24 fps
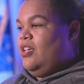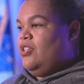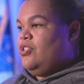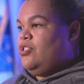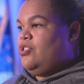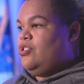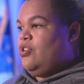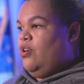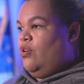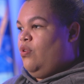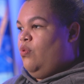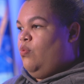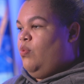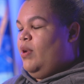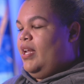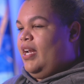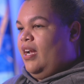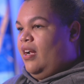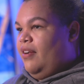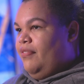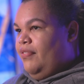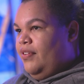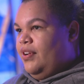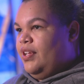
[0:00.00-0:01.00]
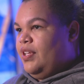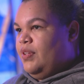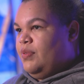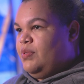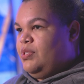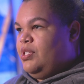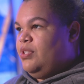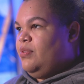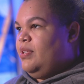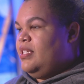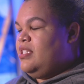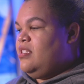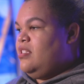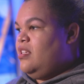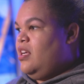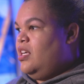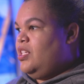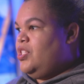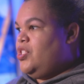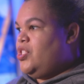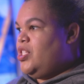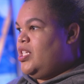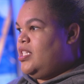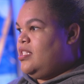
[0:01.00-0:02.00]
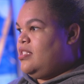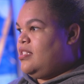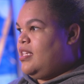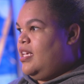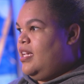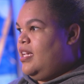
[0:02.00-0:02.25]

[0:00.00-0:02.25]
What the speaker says: So whatever you do, it's not just